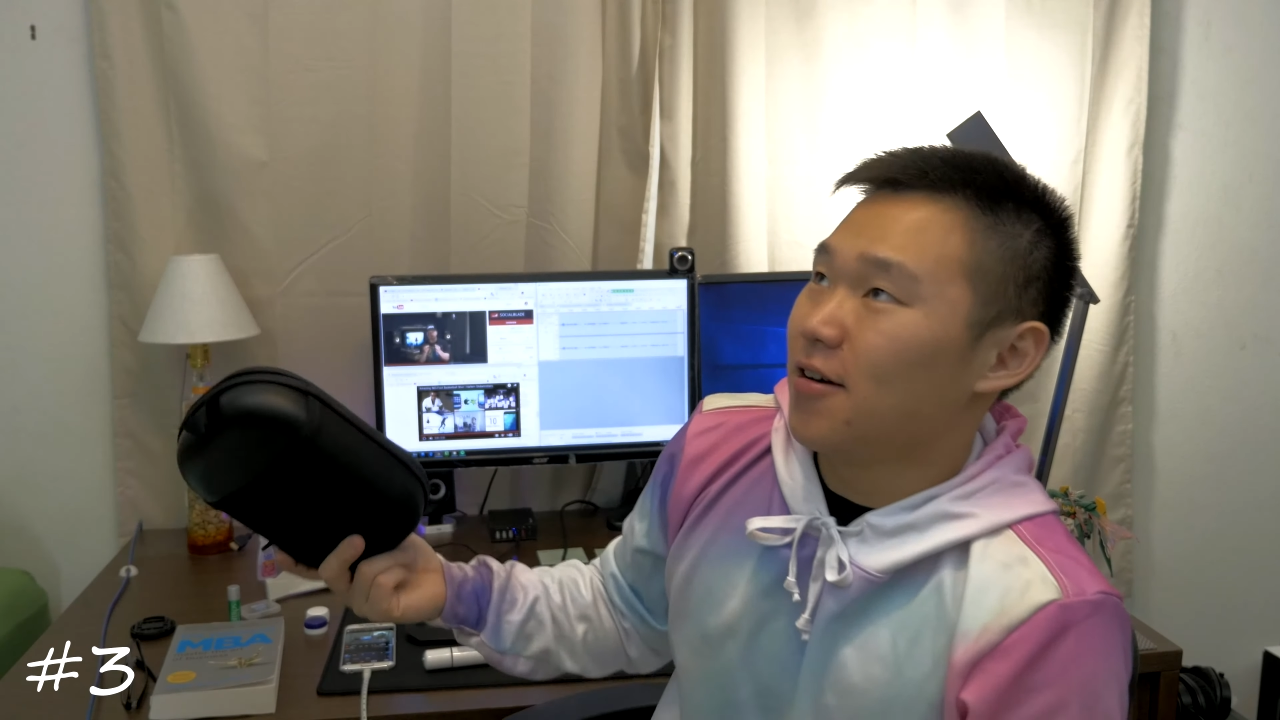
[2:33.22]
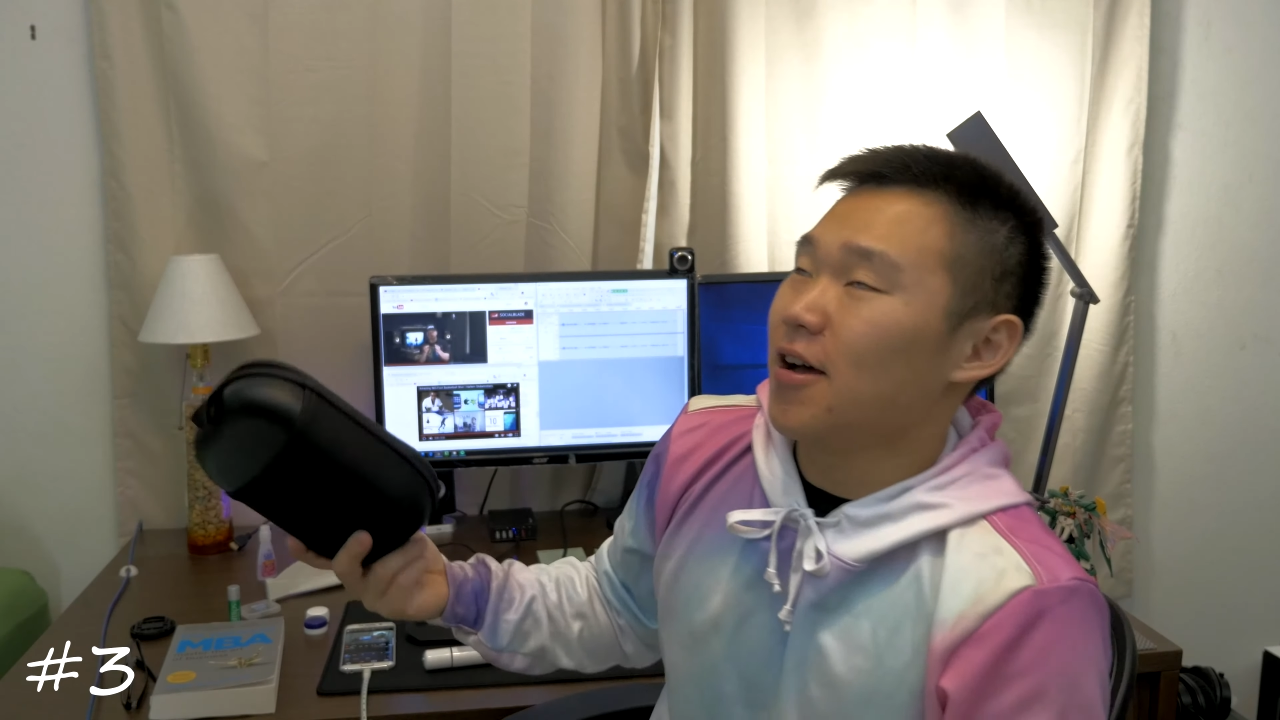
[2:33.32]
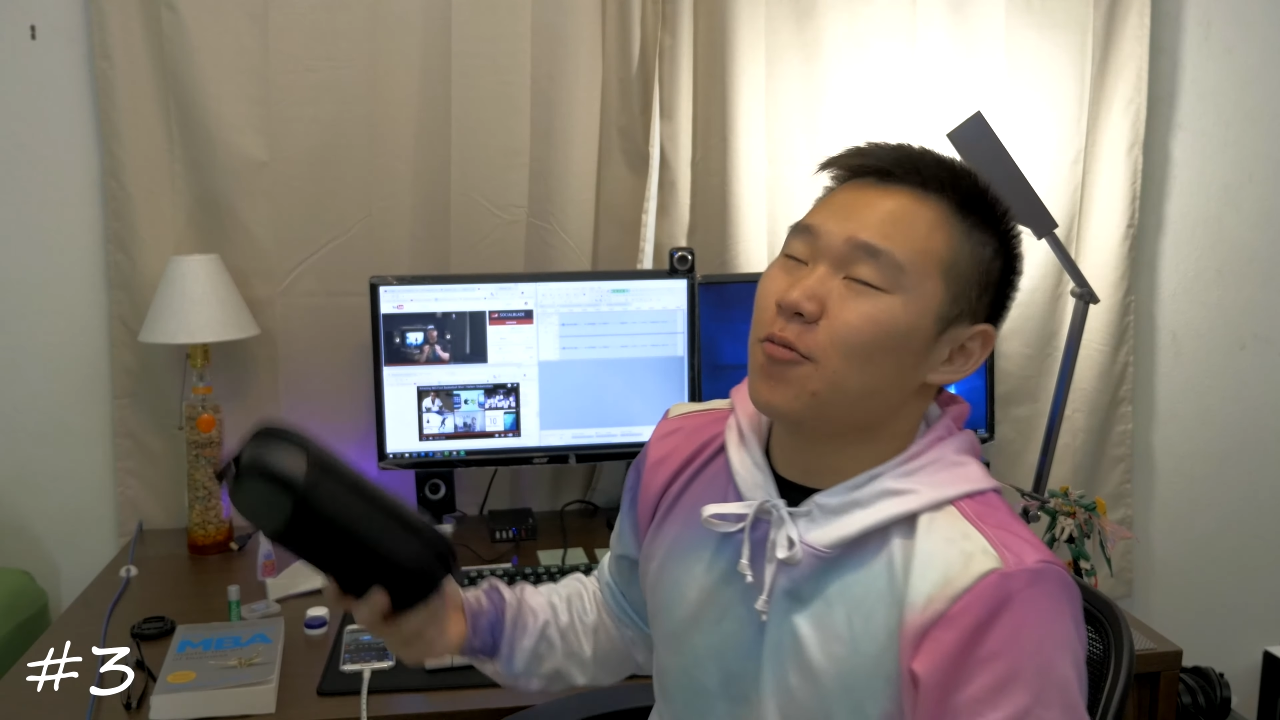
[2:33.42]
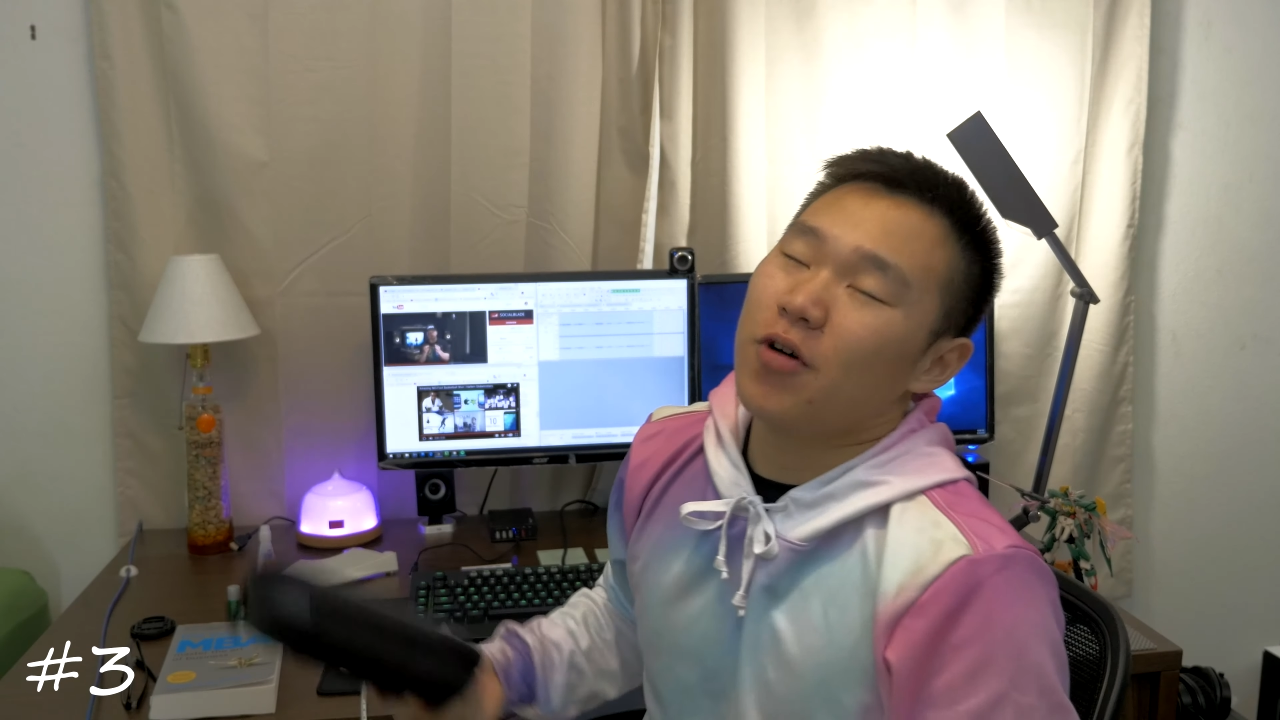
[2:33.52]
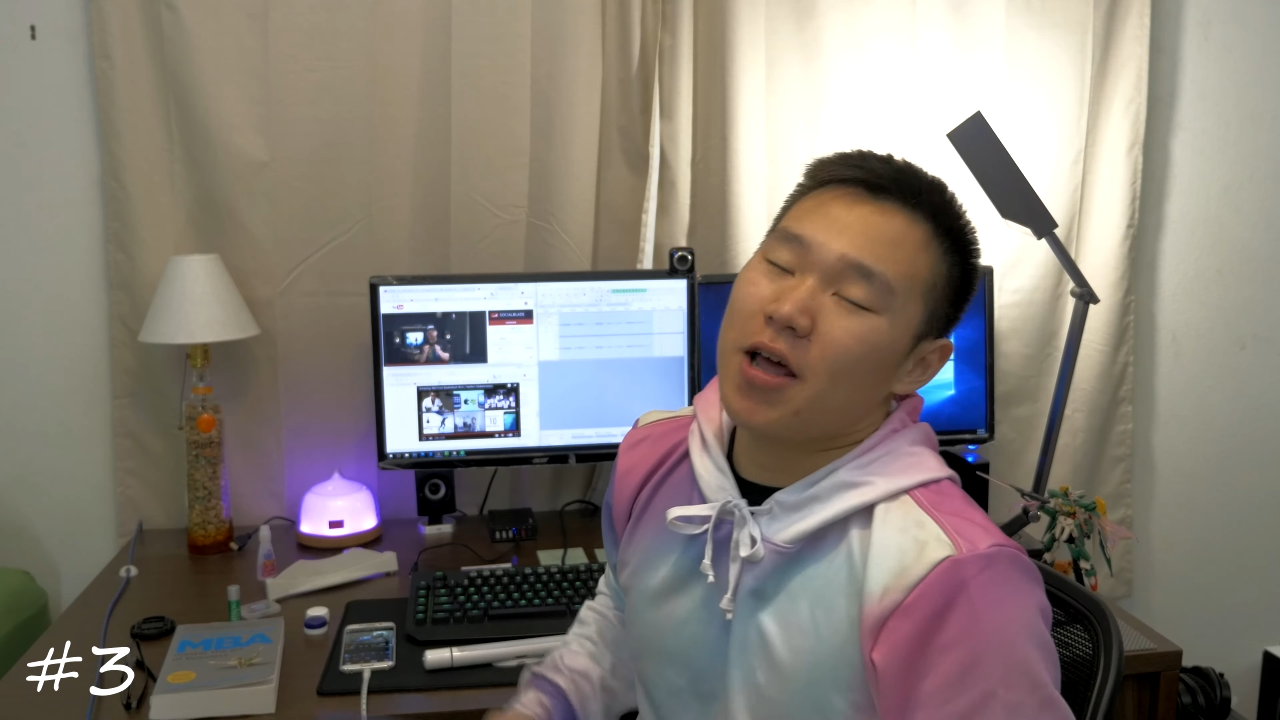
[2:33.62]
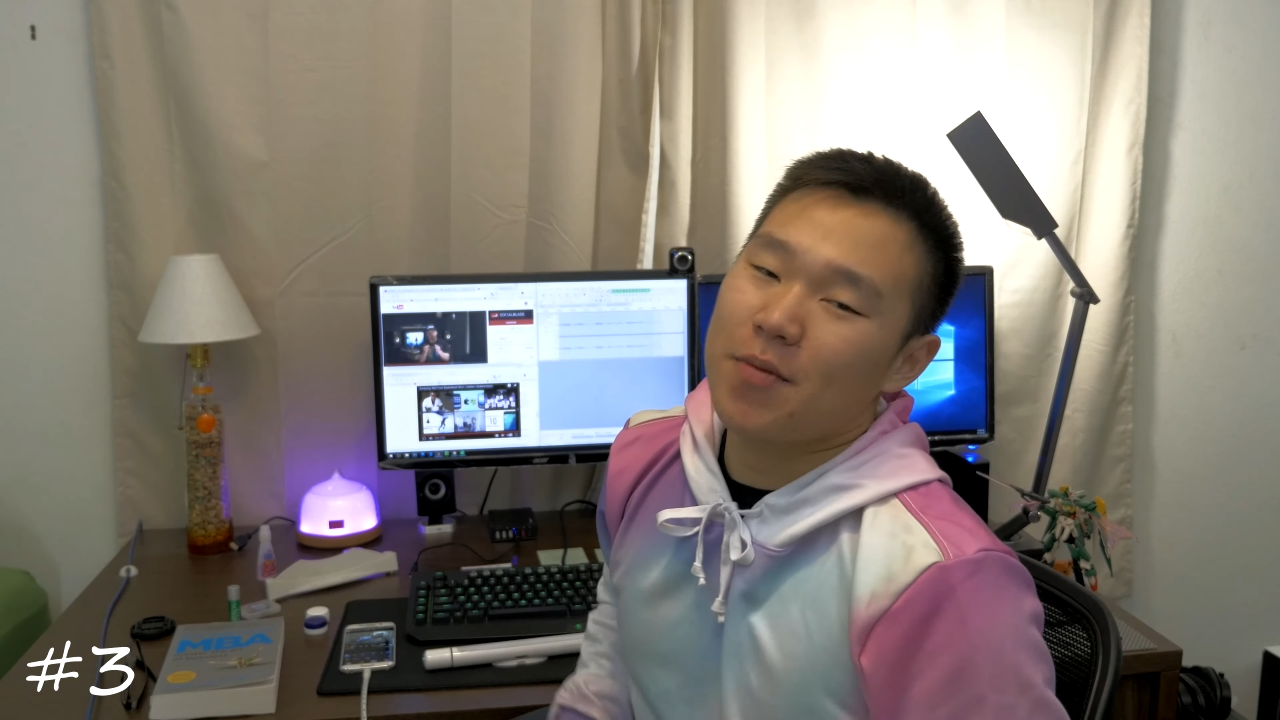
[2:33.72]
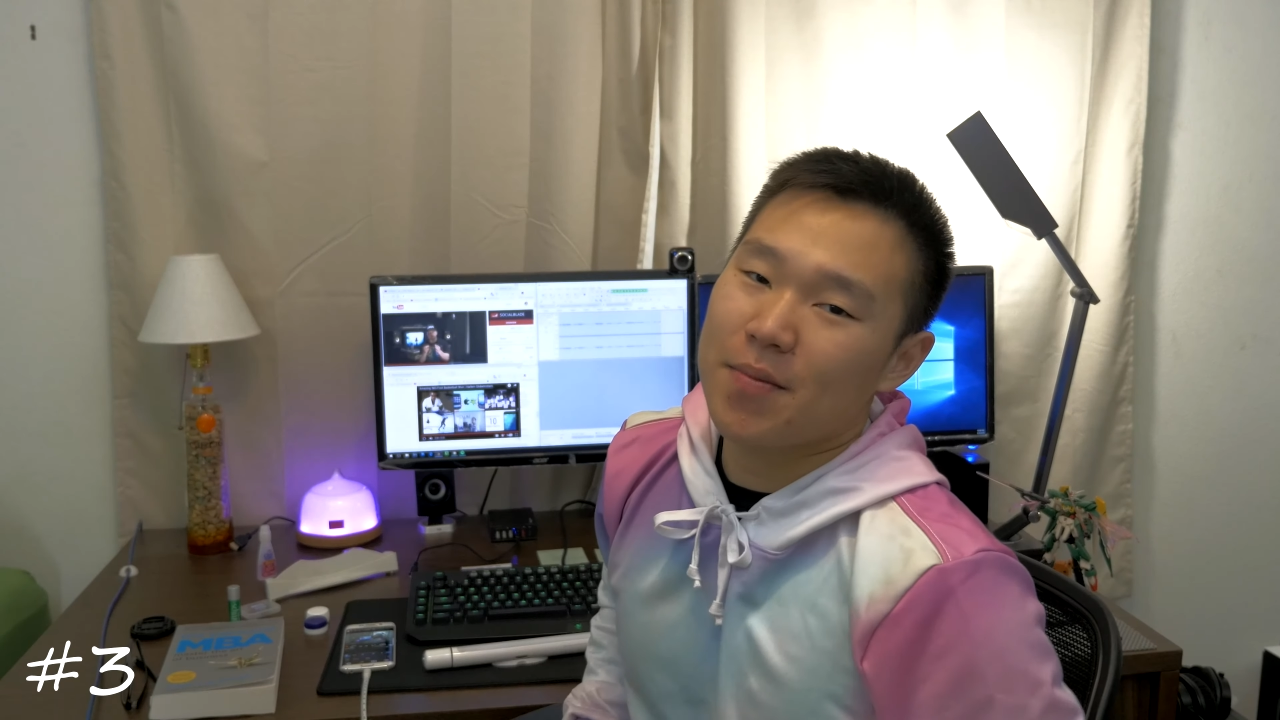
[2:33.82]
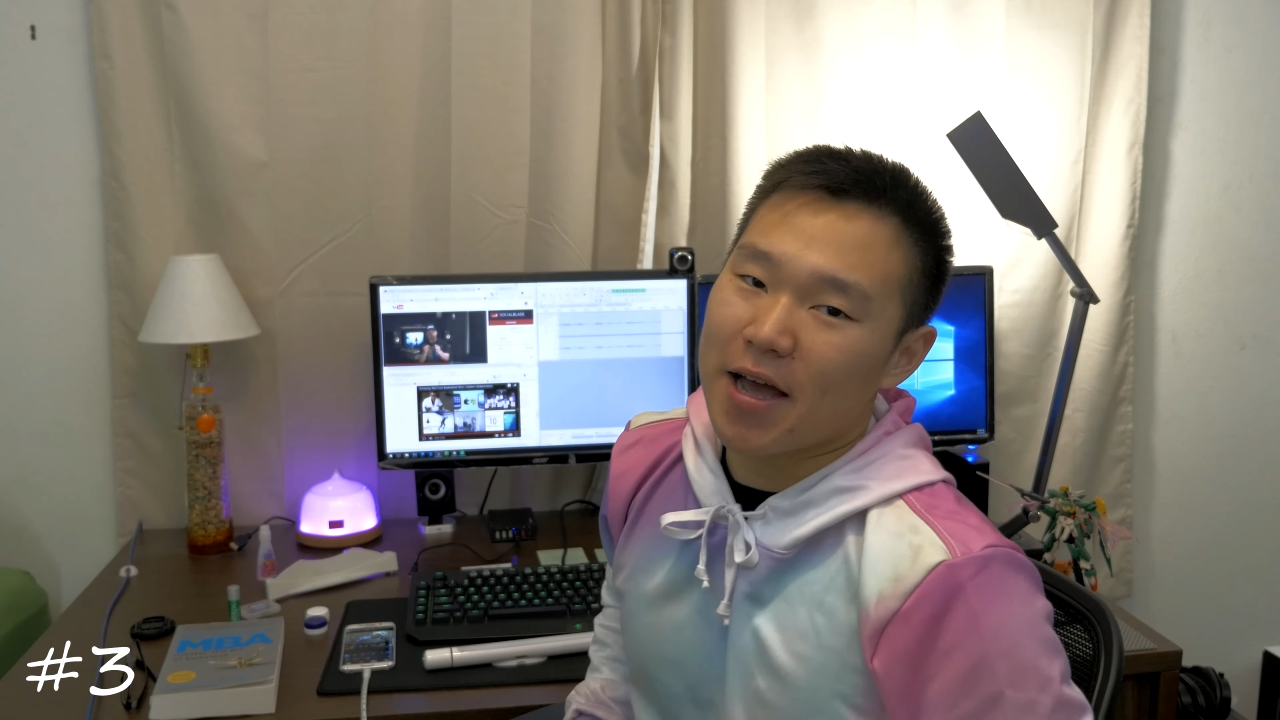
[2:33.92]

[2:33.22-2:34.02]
And what I mean